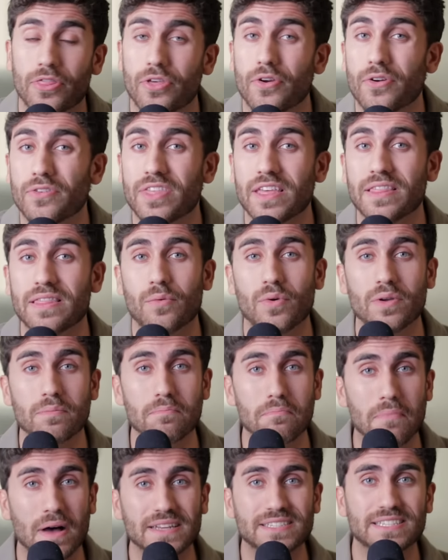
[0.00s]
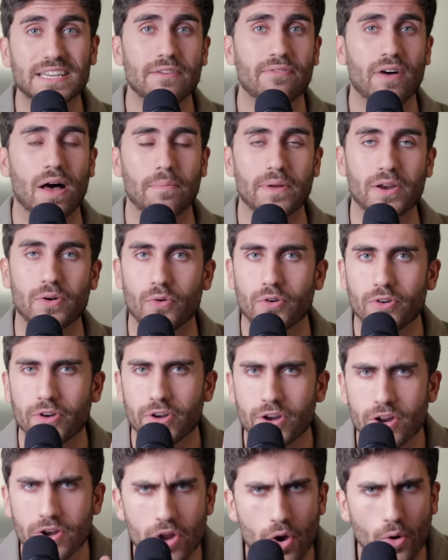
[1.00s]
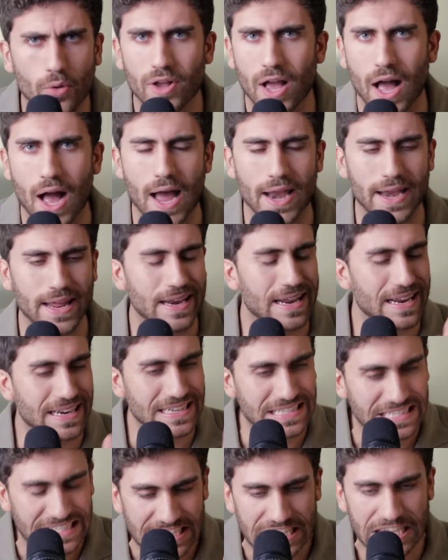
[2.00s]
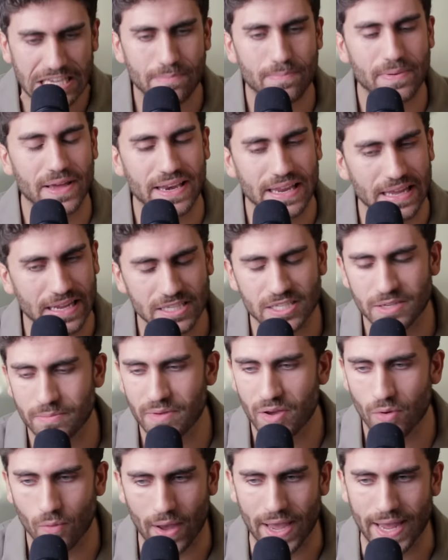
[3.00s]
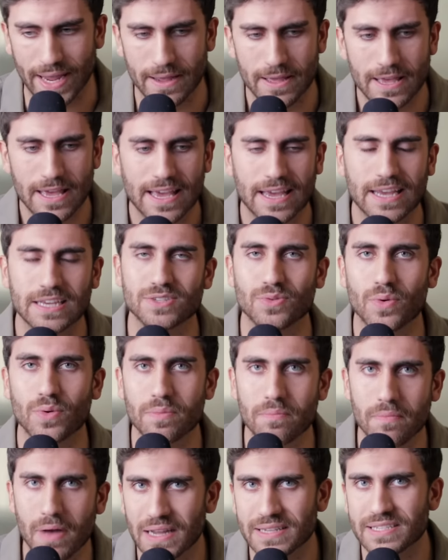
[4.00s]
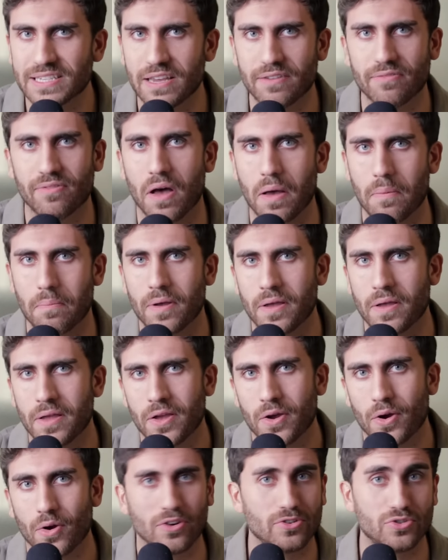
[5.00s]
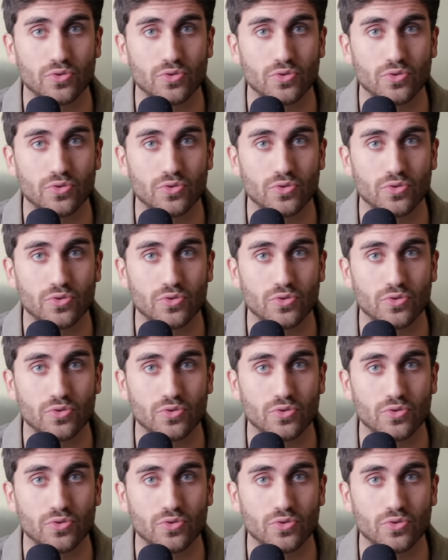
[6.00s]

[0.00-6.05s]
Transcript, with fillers: third thing that we must give up in order to know God in a deep and intimate way is we must give up our